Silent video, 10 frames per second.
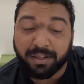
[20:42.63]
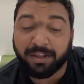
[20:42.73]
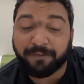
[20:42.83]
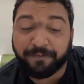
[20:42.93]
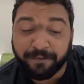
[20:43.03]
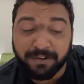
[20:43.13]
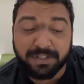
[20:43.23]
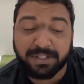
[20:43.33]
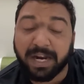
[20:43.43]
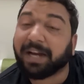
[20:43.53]
The
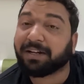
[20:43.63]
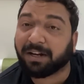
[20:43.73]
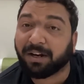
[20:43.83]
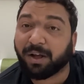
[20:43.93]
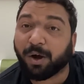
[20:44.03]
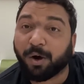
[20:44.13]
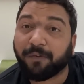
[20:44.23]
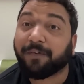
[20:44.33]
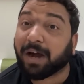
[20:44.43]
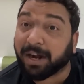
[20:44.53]
first title
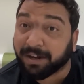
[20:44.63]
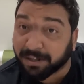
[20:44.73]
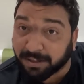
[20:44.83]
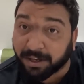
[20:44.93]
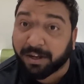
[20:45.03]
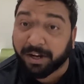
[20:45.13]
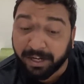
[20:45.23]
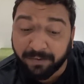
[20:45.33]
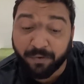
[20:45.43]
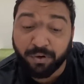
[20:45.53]
of Under the
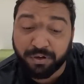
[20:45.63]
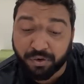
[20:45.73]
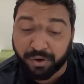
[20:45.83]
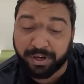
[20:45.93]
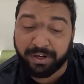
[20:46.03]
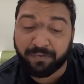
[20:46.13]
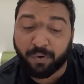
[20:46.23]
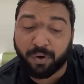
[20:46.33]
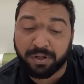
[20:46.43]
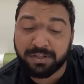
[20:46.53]
Greenwood Tree
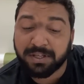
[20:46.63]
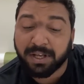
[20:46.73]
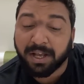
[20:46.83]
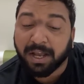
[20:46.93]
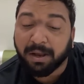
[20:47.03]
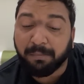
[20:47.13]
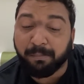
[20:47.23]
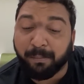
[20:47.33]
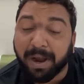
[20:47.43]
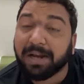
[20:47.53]
was
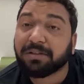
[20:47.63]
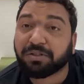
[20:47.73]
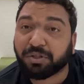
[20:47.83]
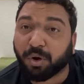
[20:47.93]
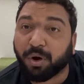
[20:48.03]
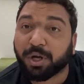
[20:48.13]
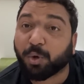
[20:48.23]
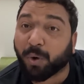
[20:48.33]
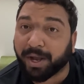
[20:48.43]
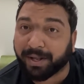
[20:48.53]
Mellstock
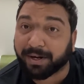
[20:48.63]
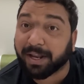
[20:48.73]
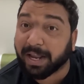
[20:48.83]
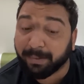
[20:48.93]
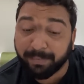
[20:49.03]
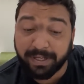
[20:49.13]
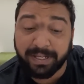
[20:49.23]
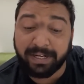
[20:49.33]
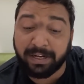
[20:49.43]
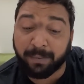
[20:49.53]
Quire, M
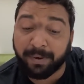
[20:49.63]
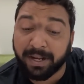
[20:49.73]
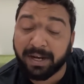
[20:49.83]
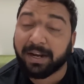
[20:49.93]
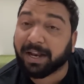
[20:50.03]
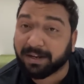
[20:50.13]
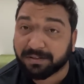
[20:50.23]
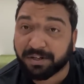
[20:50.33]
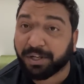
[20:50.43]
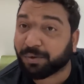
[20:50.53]
E L L
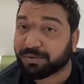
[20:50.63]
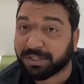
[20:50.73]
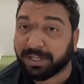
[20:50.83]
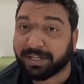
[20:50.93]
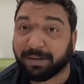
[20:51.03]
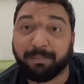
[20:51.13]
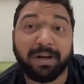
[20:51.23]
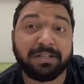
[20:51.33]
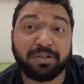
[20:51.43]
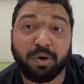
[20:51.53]
S T O C K,
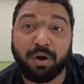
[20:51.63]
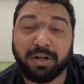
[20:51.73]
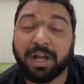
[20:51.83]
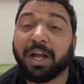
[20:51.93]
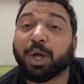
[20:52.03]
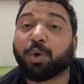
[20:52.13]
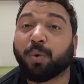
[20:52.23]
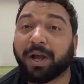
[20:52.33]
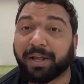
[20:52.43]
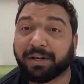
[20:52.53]
Mellstock
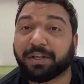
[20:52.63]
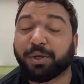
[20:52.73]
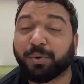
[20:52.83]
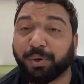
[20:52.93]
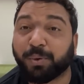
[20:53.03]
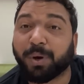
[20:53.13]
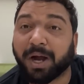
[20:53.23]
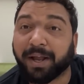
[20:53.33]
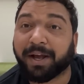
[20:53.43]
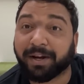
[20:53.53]
Quire, Q U
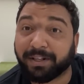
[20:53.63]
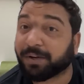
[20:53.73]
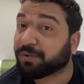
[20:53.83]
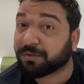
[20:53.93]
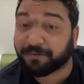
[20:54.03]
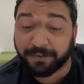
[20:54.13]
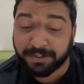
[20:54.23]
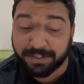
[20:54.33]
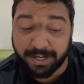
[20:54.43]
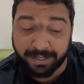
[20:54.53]
I R E. That was the
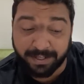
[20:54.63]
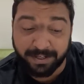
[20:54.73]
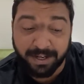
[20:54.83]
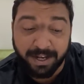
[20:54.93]
first title.